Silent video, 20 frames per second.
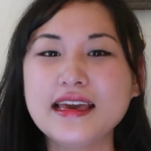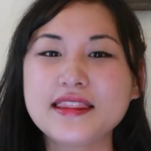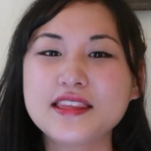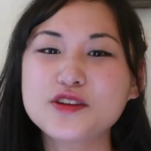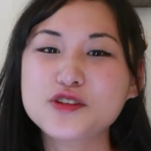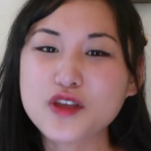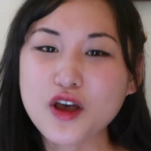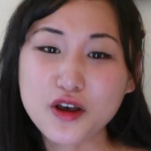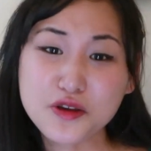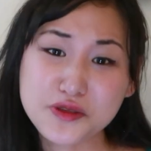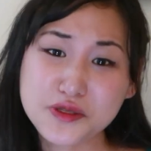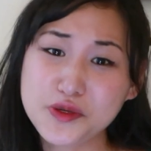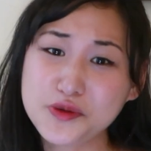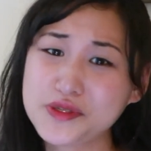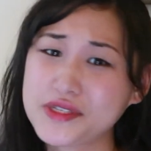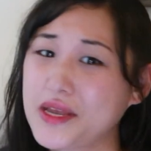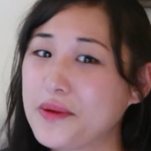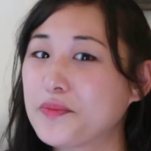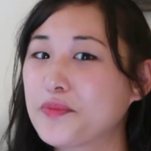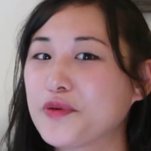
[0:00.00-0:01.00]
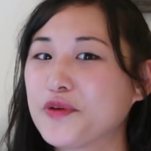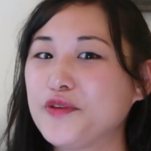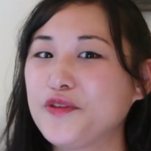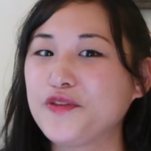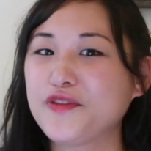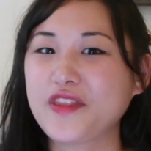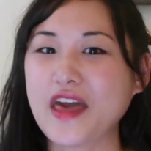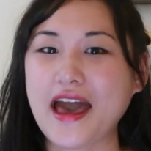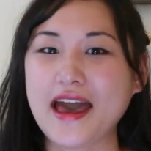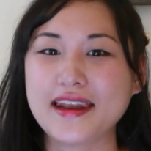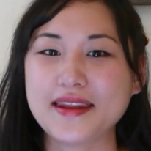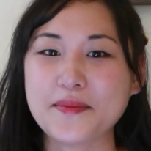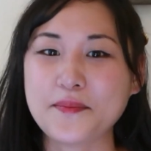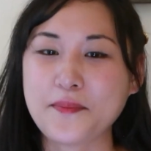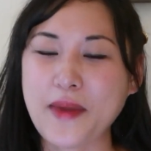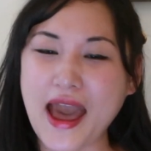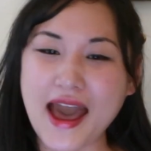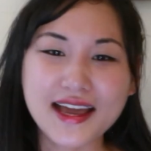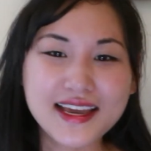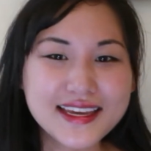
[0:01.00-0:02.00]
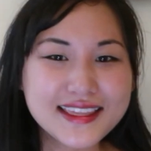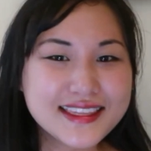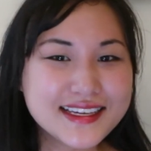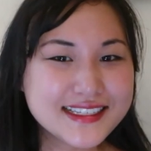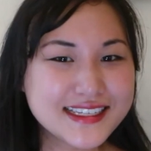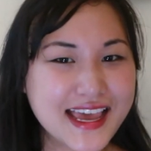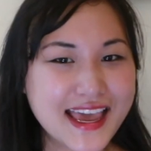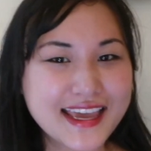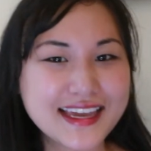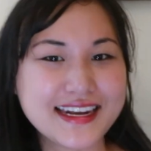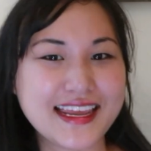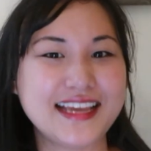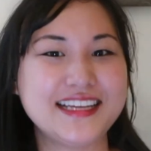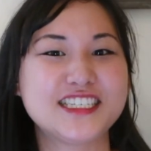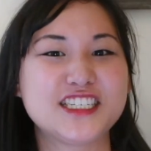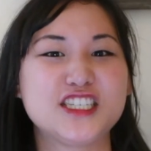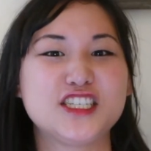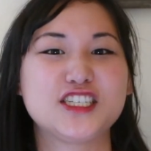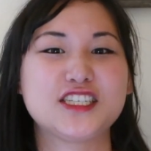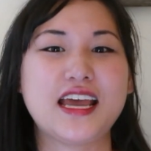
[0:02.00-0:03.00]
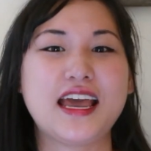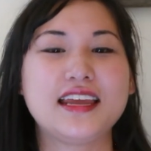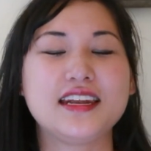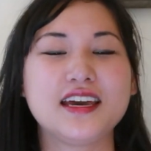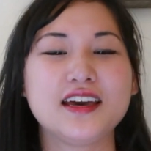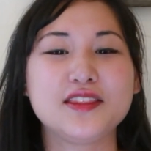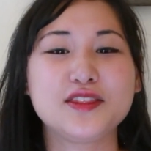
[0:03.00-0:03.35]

There's also some proof that back in the day in ancient China